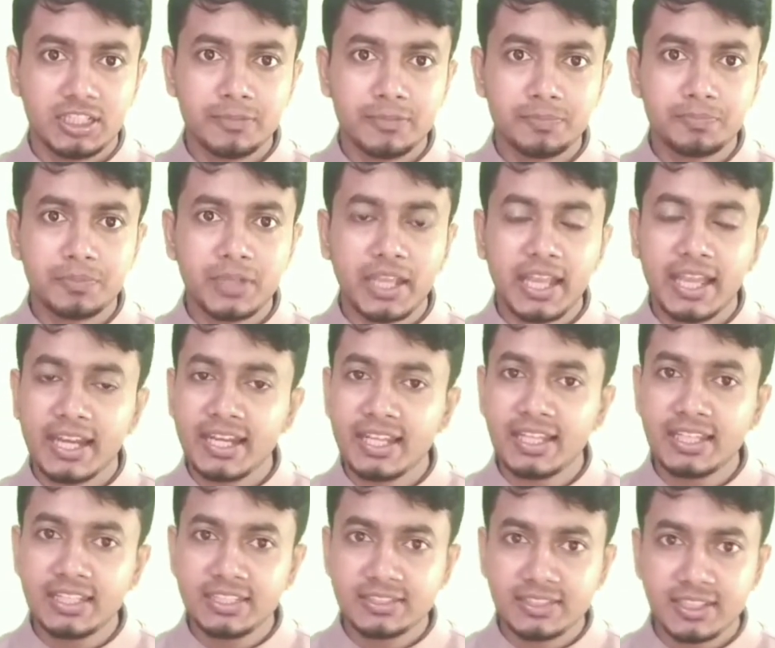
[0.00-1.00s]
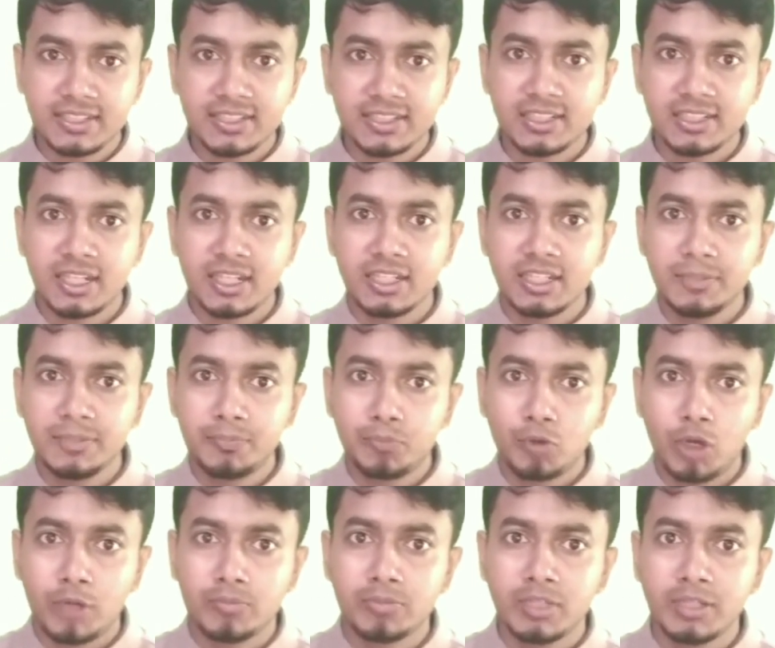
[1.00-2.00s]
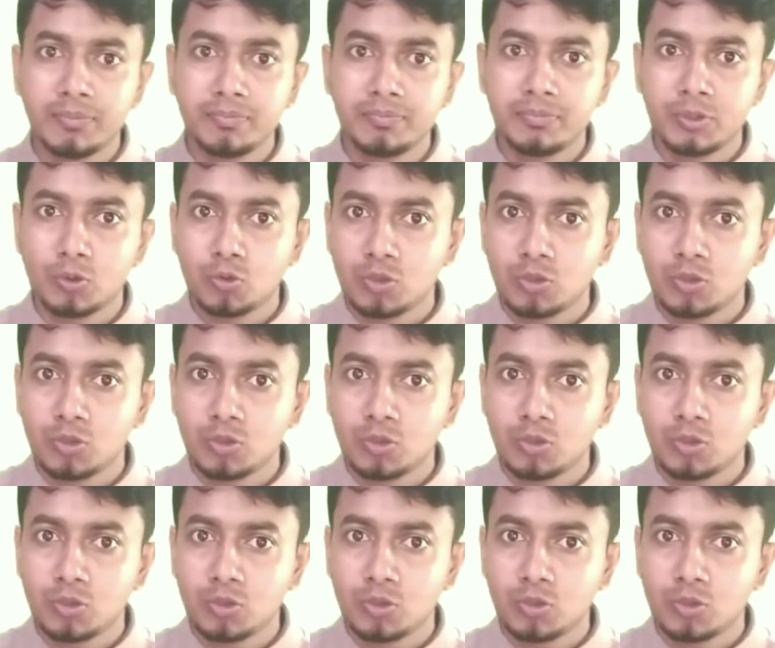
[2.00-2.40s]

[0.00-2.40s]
If any international problem